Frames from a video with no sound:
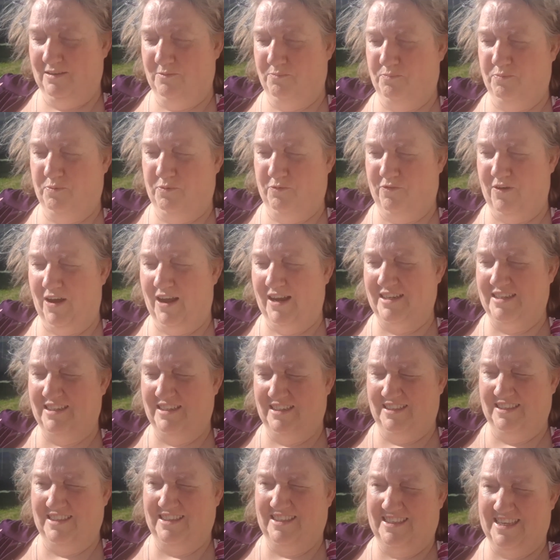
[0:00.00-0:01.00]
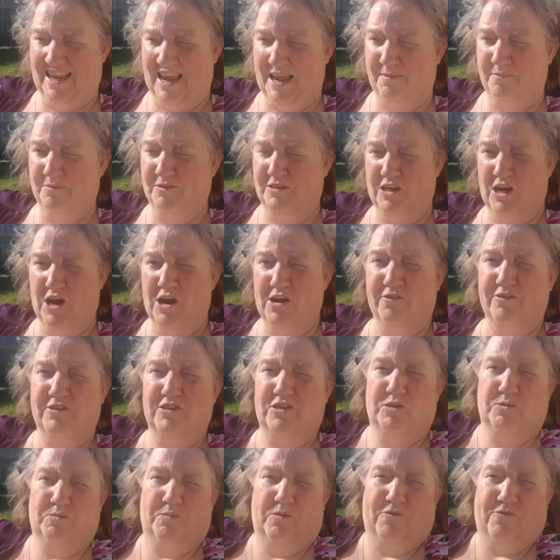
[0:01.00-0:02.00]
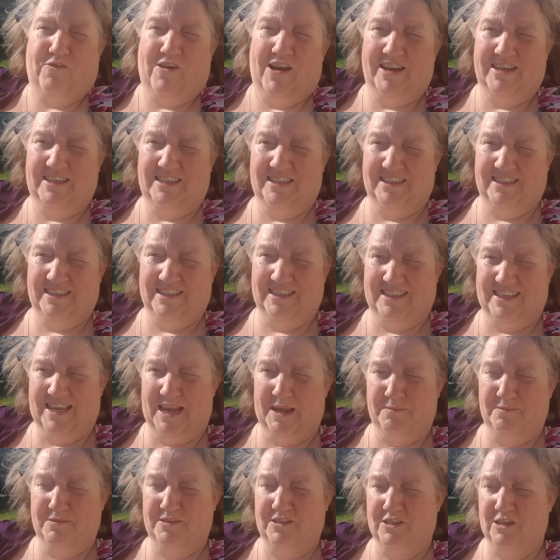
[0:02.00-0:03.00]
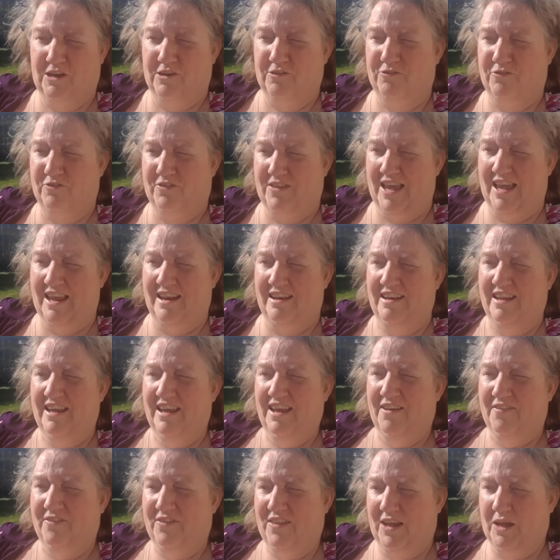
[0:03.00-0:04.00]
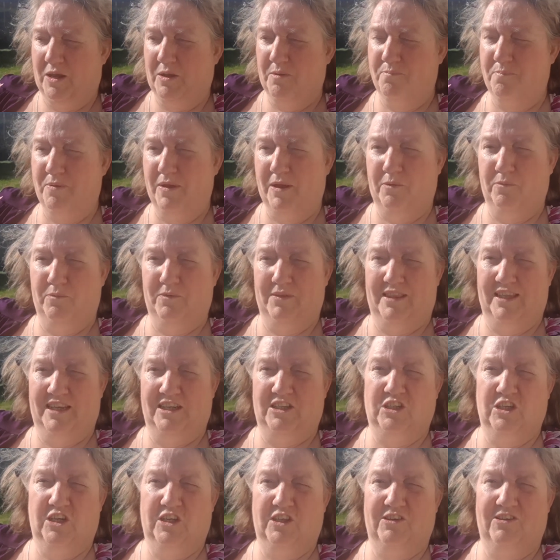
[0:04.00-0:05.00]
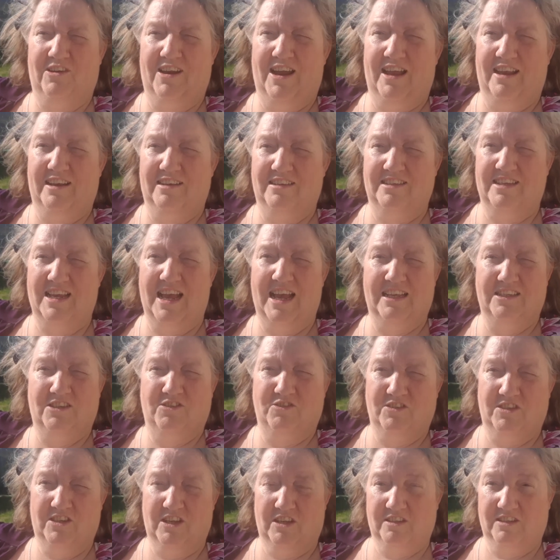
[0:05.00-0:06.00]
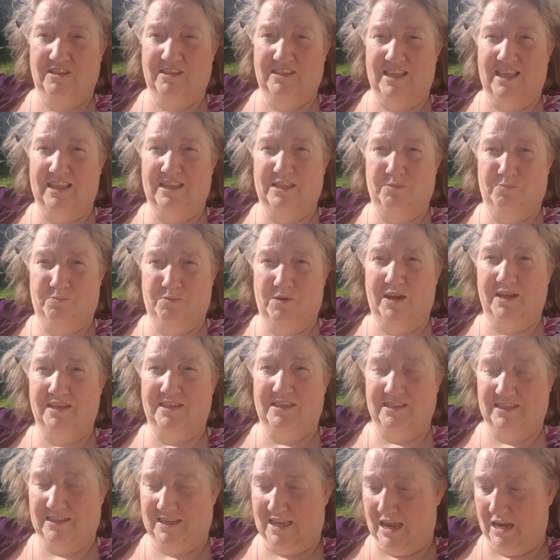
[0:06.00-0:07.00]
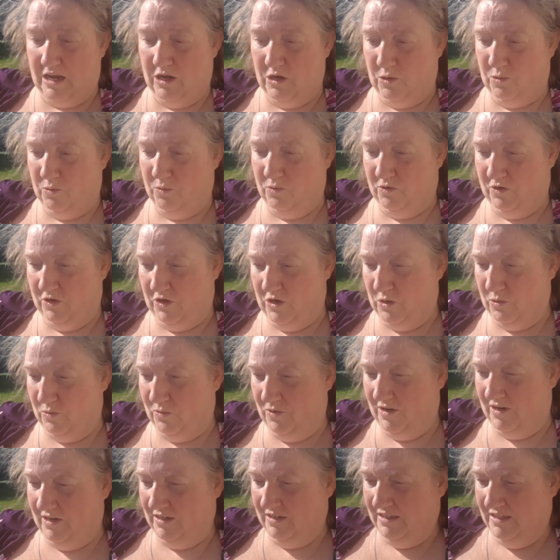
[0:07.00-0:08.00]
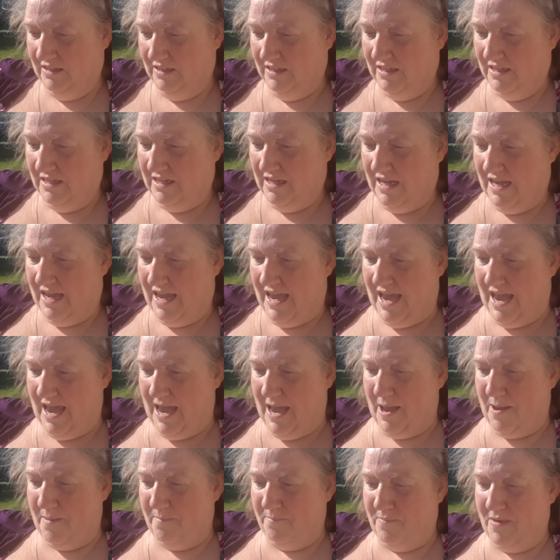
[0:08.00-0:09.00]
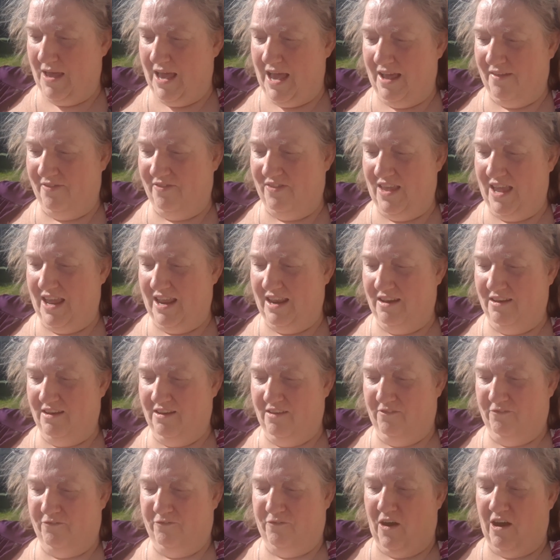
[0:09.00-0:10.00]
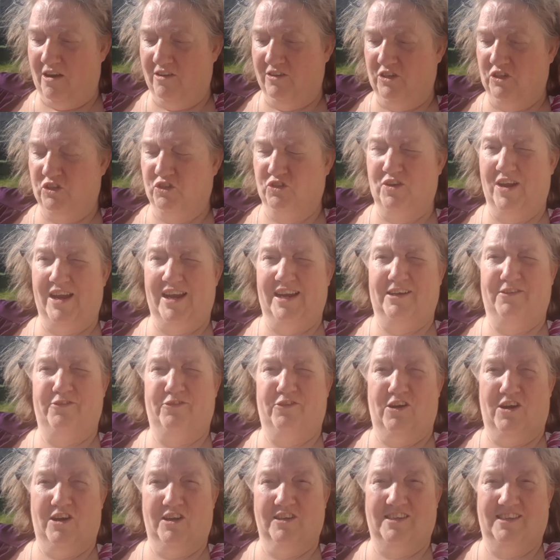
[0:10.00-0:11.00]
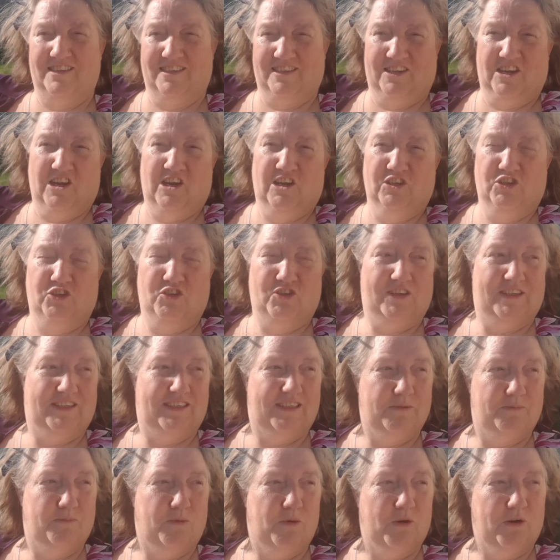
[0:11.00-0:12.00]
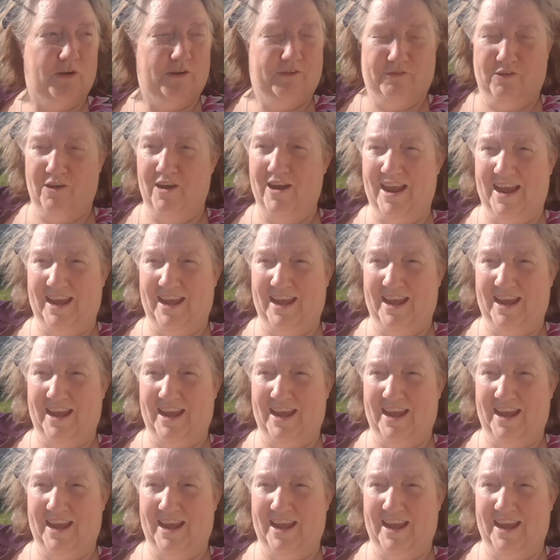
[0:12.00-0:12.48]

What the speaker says: providing the same service or providing the same stuff, then they compete with each other, and as a result of that, the prices get lower and lower. And then foreign trade for us as a country, it's important for our